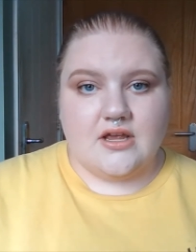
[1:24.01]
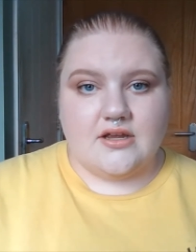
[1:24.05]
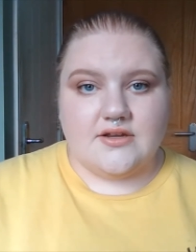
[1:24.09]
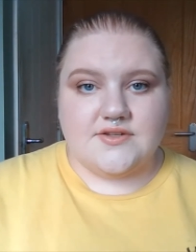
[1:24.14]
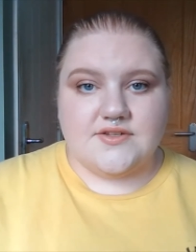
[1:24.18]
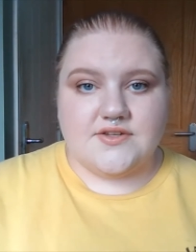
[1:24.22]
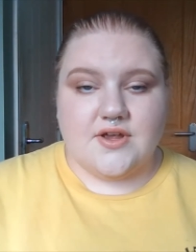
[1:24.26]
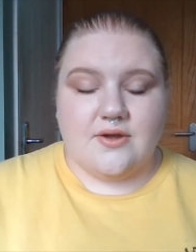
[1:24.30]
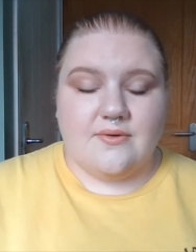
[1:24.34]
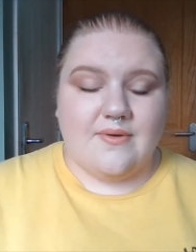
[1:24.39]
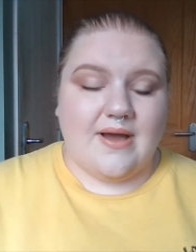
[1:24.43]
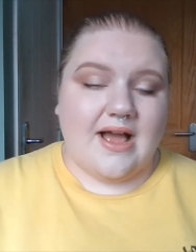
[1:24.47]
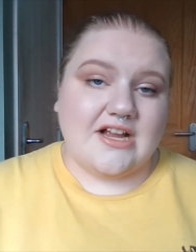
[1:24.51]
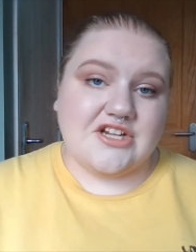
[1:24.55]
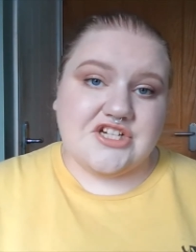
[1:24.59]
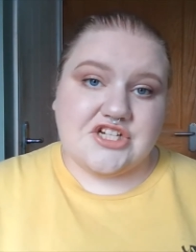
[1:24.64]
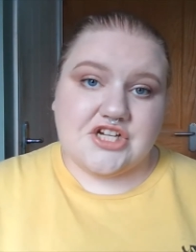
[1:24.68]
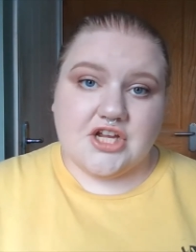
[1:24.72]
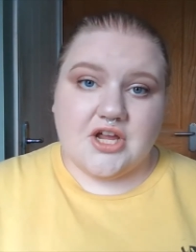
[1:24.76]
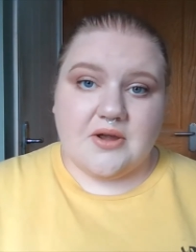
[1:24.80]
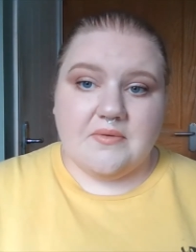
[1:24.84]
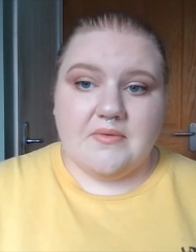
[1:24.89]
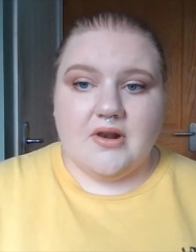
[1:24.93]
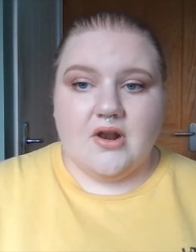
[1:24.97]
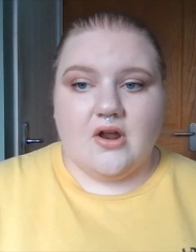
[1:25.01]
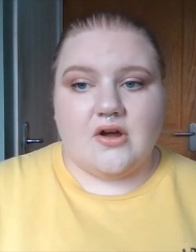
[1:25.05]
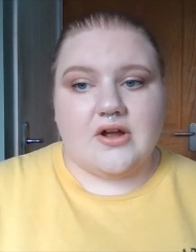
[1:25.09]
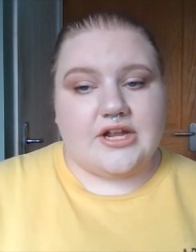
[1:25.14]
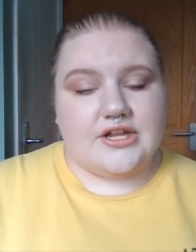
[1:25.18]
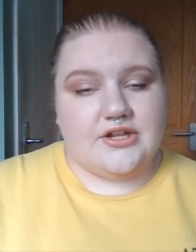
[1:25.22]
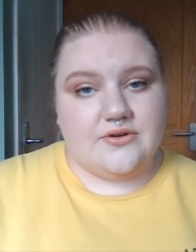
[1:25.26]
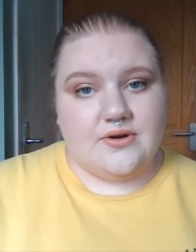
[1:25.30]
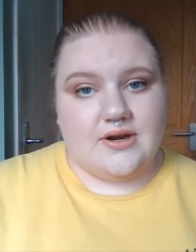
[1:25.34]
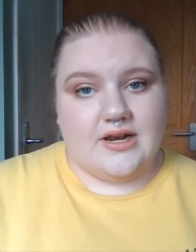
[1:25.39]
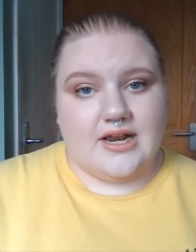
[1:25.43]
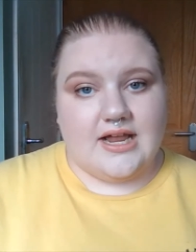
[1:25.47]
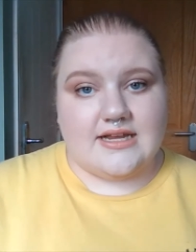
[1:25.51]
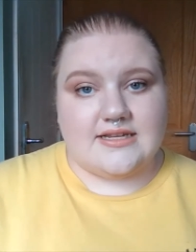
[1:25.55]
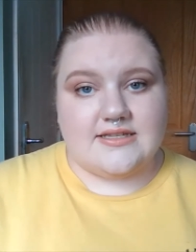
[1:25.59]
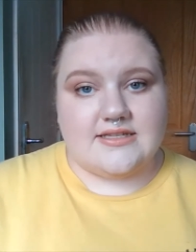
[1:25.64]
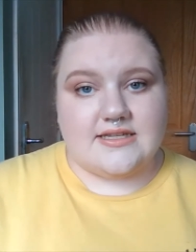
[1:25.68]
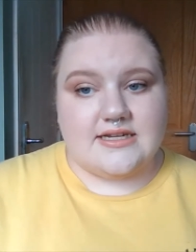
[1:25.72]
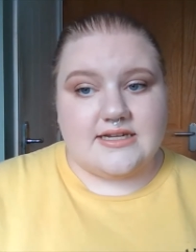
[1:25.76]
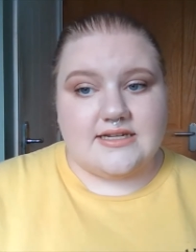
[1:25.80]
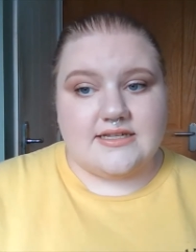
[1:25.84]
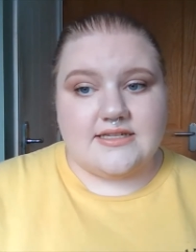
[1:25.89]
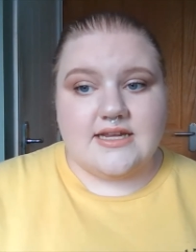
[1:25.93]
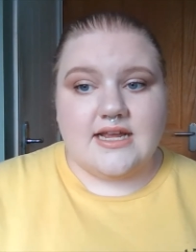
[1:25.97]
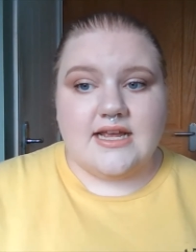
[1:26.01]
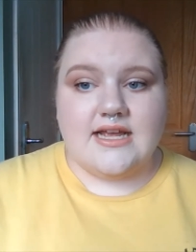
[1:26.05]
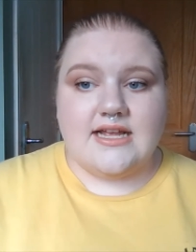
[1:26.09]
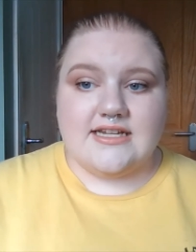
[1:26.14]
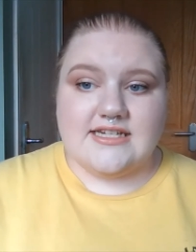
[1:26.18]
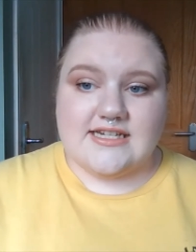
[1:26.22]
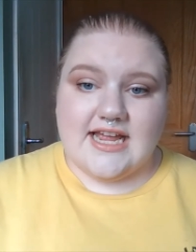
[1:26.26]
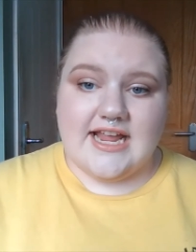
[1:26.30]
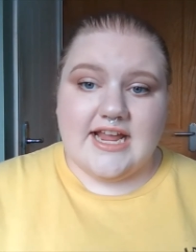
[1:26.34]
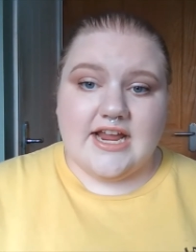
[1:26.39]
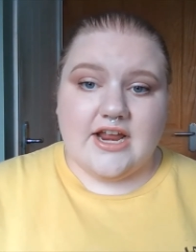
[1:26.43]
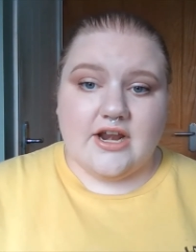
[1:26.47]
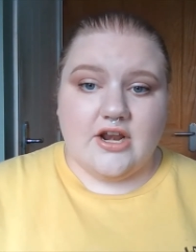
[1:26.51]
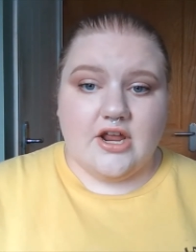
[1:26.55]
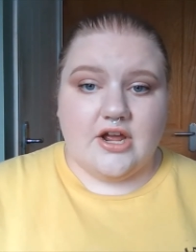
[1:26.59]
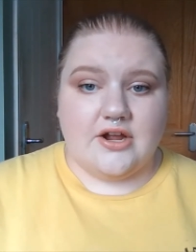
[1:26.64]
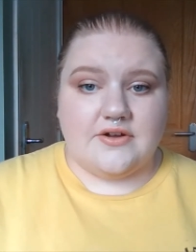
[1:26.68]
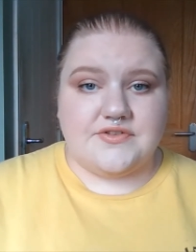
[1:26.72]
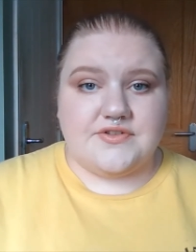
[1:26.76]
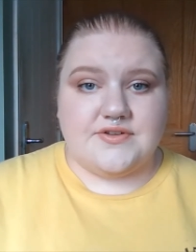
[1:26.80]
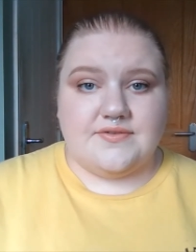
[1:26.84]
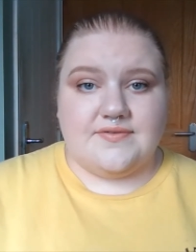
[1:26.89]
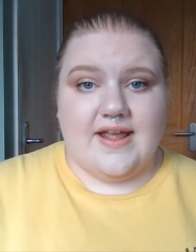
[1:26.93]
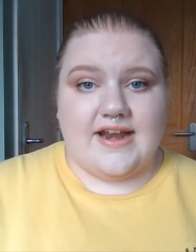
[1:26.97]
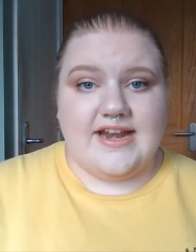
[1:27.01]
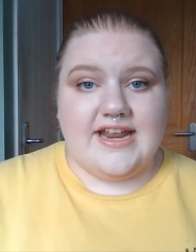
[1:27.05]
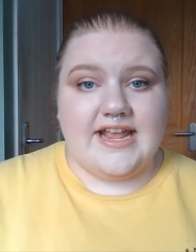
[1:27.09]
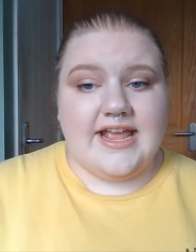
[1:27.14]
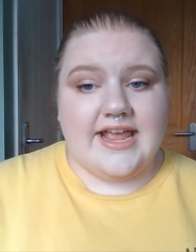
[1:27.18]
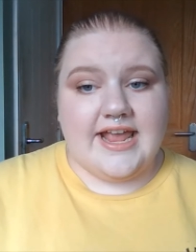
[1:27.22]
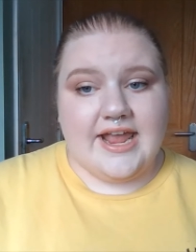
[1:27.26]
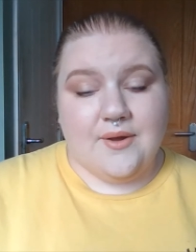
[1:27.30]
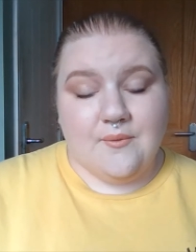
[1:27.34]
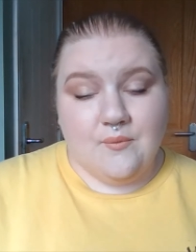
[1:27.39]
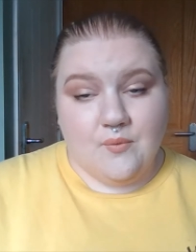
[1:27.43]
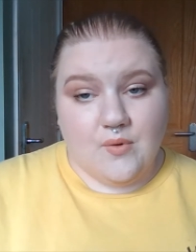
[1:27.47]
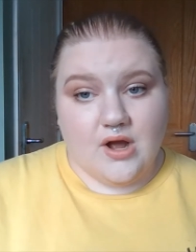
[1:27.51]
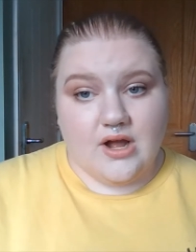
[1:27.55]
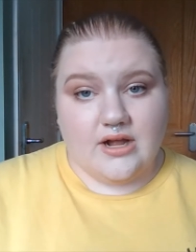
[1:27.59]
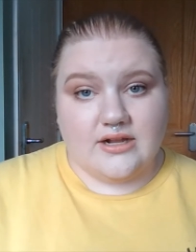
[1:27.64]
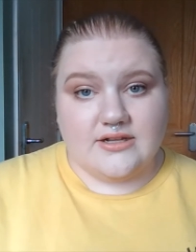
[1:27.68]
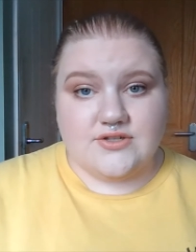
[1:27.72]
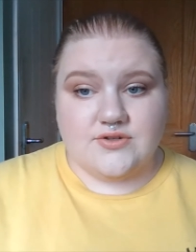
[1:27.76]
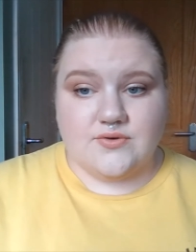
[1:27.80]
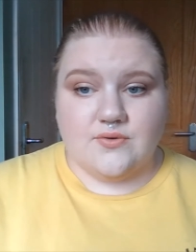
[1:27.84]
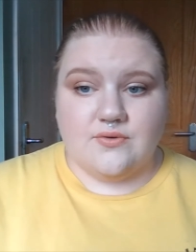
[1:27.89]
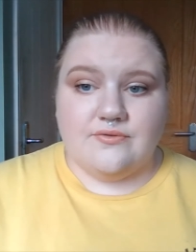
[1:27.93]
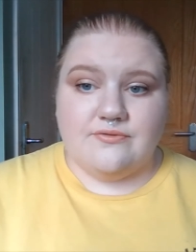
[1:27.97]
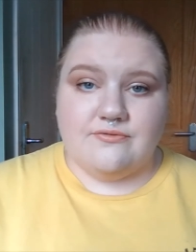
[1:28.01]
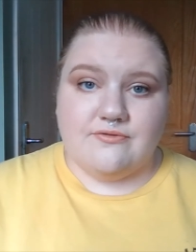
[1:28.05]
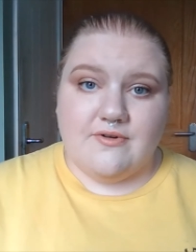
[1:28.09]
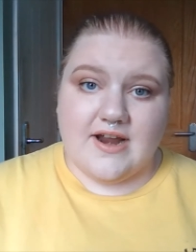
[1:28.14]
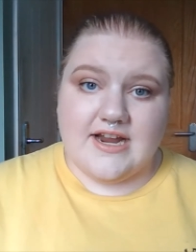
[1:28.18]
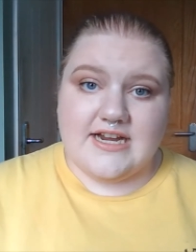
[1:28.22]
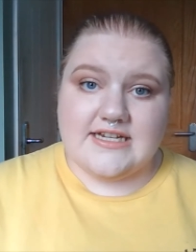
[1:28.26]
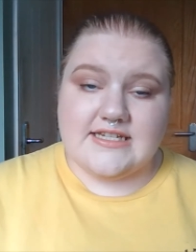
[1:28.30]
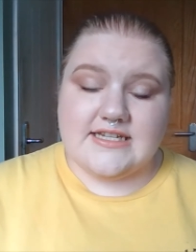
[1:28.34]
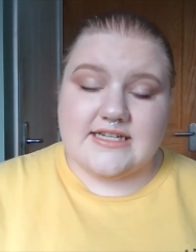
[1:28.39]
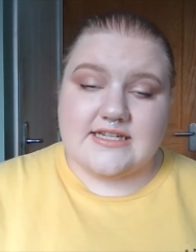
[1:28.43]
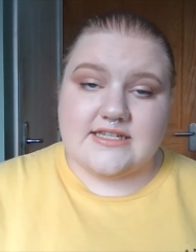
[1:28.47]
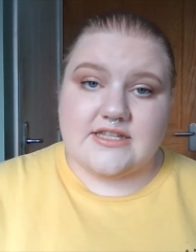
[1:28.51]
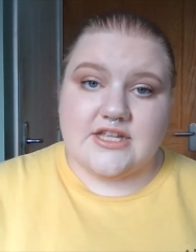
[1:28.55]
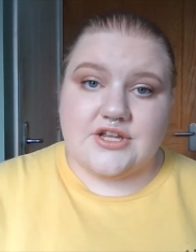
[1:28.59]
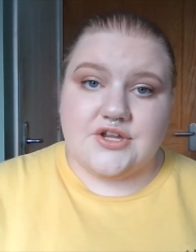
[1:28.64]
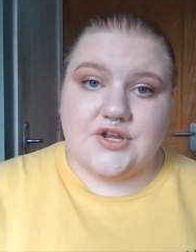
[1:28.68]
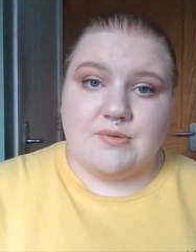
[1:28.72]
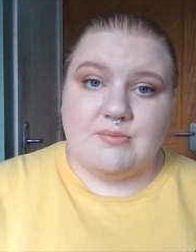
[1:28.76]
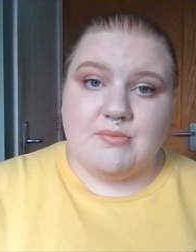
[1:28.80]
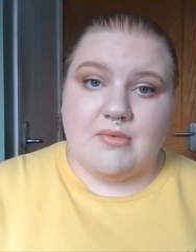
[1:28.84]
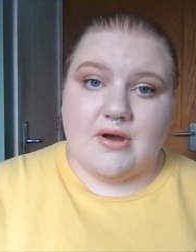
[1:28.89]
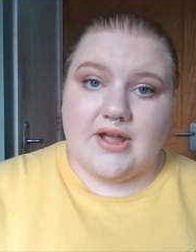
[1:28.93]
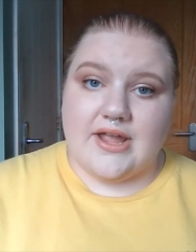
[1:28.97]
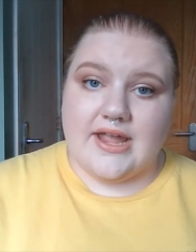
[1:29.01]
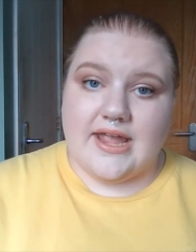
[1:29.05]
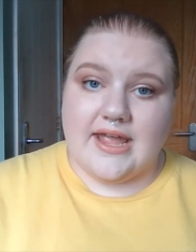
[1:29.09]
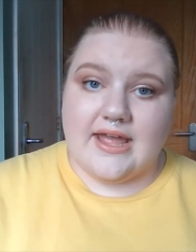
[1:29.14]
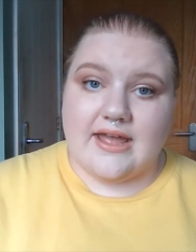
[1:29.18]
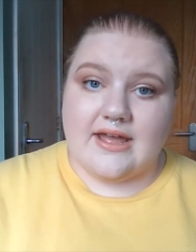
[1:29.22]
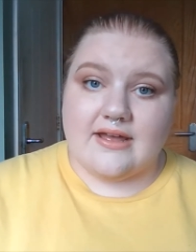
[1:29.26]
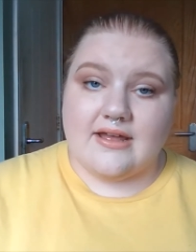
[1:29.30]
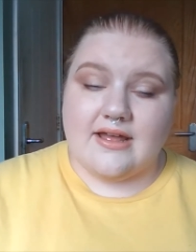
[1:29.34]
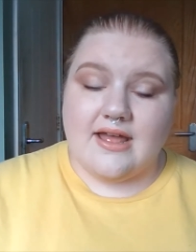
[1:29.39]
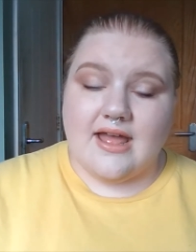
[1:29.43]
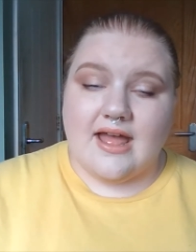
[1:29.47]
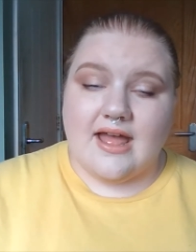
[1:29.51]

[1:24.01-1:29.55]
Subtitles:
So as you go along in your classes, take a note of any keywords or phrases that you might hear